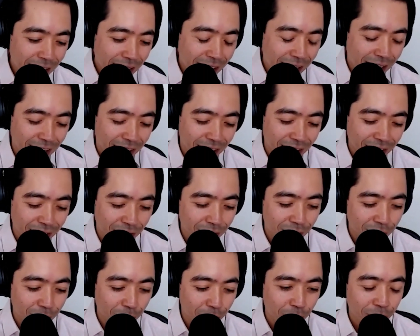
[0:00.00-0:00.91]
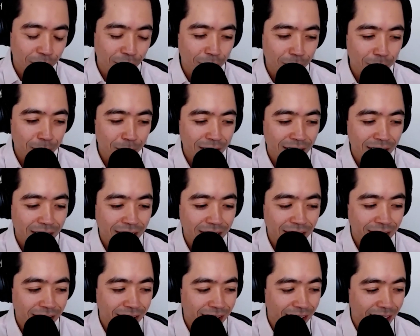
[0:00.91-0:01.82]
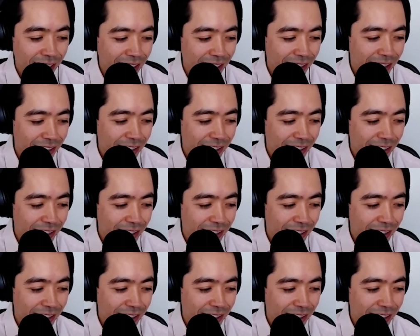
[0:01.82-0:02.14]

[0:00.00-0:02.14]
And so from a